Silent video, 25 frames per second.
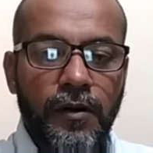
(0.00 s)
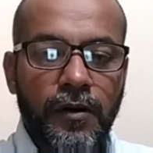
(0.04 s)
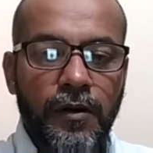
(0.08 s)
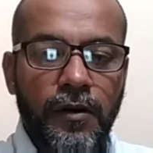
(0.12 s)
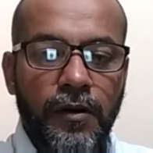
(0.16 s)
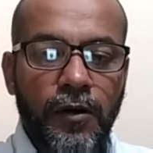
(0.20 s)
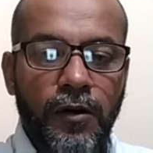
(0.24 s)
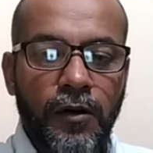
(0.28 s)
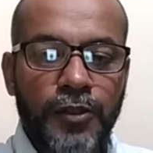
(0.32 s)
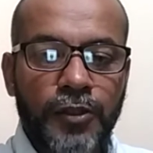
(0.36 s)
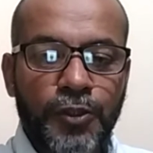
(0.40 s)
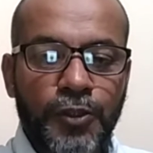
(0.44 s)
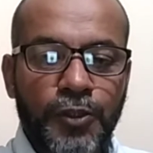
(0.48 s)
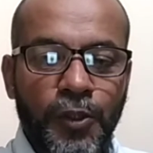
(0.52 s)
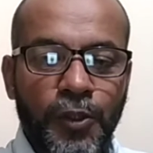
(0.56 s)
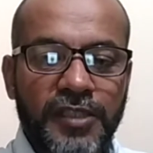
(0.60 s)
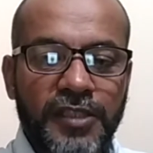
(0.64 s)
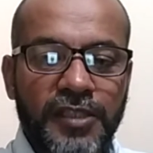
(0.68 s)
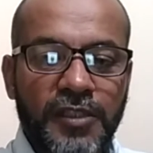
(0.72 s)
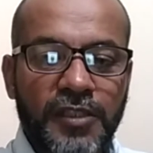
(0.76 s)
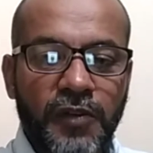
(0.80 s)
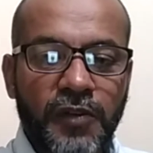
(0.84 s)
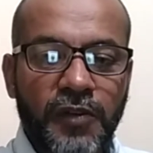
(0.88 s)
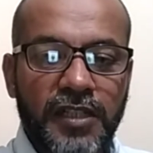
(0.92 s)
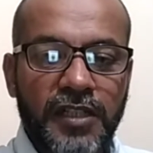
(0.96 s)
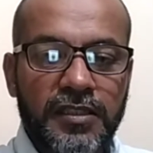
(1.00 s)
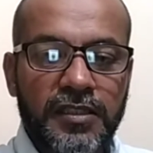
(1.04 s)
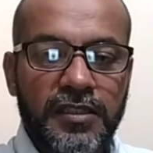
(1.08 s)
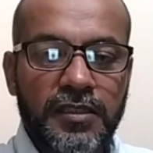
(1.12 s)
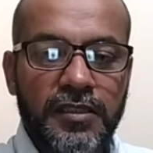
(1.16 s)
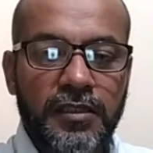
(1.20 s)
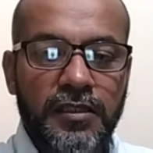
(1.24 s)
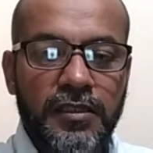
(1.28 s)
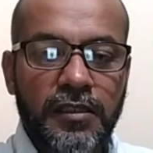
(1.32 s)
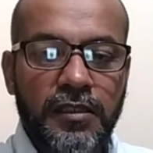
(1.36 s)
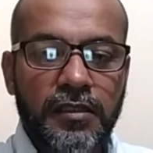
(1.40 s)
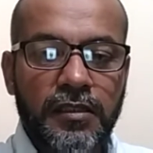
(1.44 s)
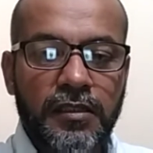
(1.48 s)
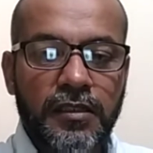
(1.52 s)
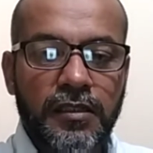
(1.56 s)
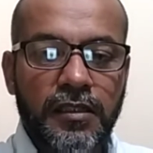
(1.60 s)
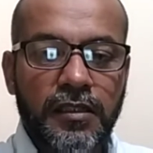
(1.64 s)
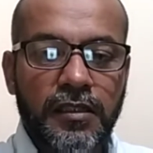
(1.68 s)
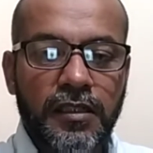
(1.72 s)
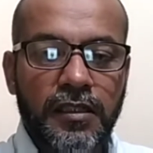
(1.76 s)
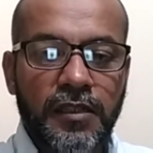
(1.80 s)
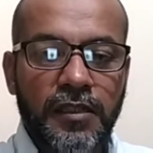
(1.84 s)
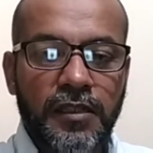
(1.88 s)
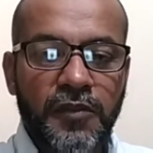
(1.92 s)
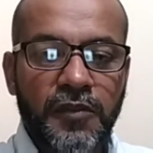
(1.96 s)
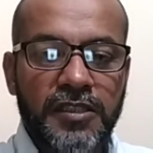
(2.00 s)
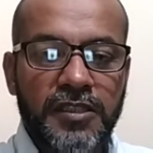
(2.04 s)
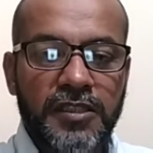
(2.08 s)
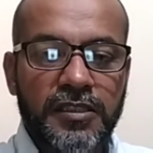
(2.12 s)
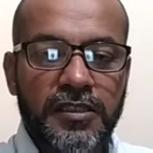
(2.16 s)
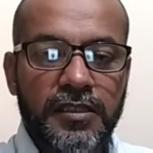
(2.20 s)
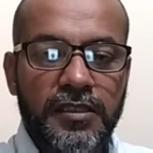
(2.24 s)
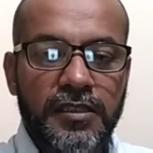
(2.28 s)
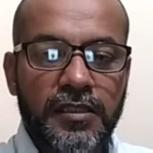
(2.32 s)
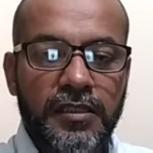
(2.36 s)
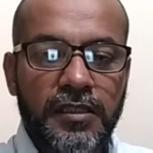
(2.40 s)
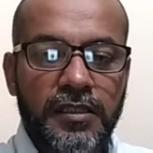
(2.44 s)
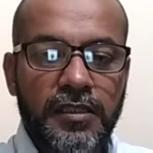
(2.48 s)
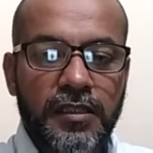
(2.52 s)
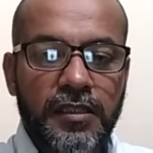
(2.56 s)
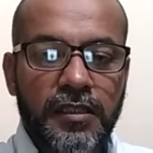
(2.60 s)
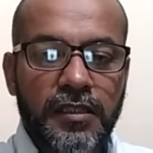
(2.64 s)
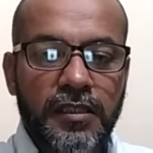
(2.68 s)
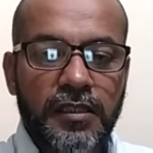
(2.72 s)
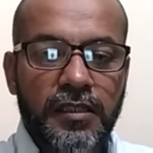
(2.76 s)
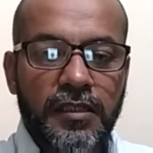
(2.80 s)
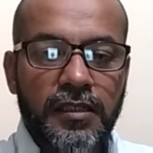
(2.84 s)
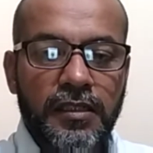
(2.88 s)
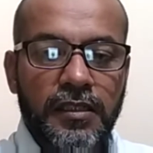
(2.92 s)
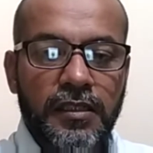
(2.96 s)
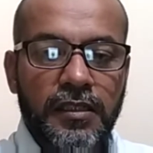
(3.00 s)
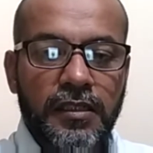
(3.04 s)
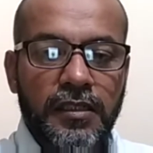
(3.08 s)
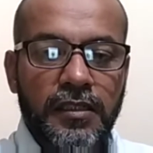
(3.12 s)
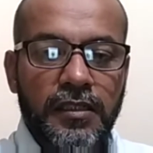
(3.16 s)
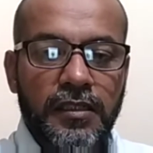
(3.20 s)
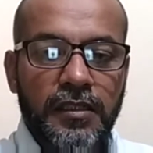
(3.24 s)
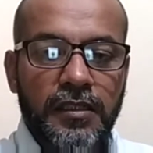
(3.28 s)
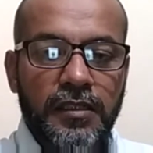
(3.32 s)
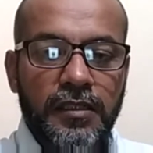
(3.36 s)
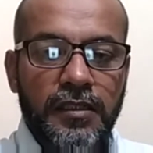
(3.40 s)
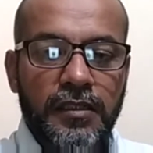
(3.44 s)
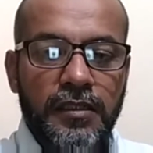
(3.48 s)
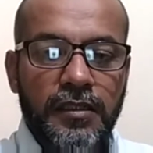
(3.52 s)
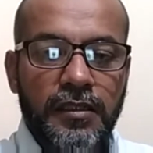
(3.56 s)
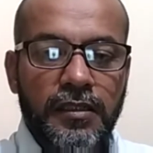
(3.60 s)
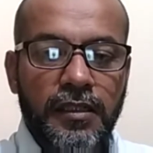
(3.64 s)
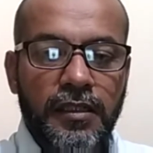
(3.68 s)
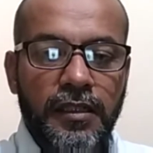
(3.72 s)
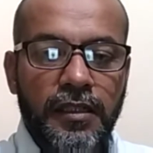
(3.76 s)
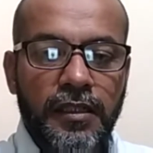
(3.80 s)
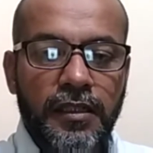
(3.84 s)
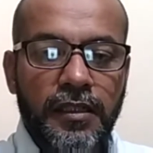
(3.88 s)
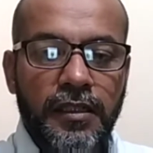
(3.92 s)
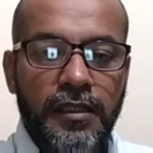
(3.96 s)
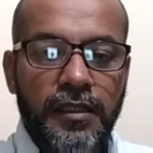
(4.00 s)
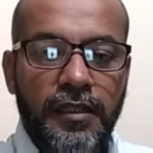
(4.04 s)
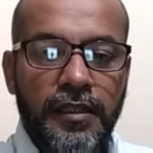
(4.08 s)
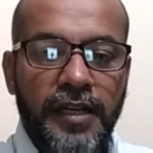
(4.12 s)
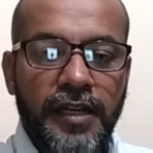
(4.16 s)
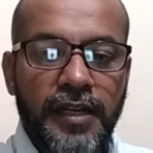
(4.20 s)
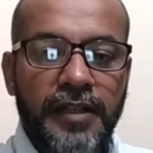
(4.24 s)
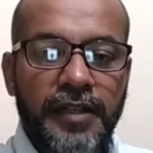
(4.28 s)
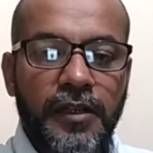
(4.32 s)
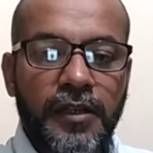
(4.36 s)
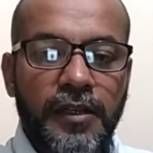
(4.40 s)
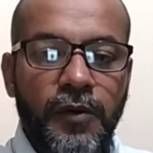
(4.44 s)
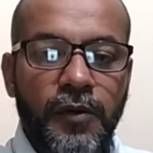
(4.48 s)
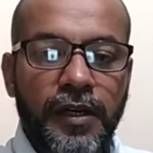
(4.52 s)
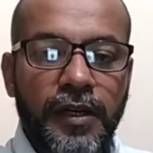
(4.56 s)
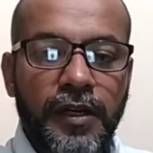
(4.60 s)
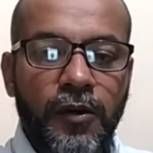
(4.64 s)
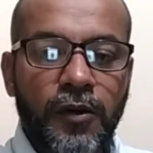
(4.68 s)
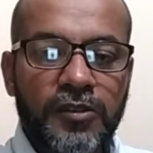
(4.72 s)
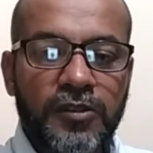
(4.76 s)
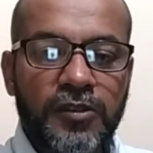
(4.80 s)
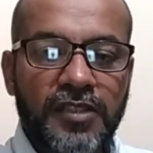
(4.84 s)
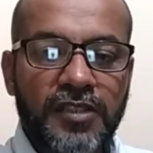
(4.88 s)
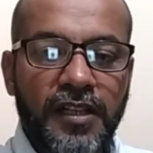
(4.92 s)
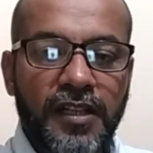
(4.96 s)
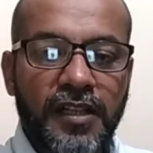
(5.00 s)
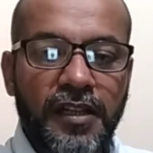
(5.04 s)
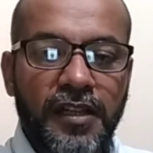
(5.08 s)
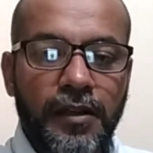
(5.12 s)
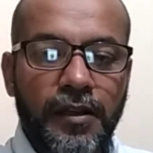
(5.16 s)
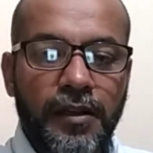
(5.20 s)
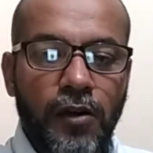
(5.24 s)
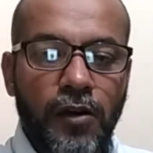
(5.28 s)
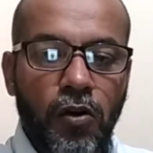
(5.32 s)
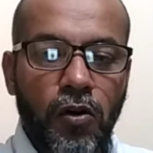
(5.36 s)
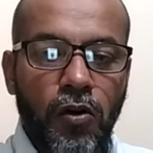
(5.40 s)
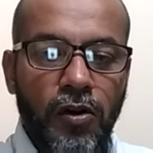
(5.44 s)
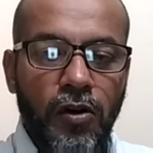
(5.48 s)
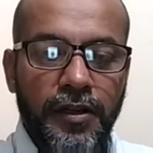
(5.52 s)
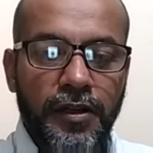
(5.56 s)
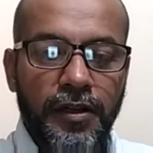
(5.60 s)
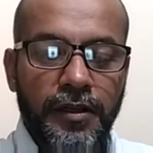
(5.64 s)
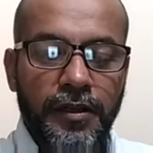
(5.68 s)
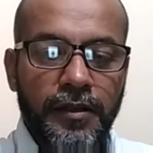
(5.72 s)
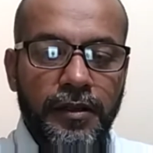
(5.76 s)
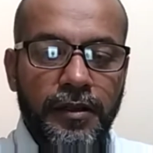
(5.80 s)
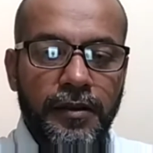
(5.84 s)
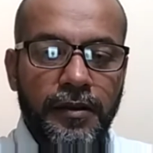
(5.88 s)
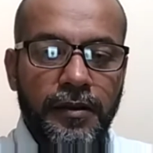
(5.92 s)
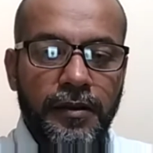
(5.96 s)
or storage device in which the data were originally recorded.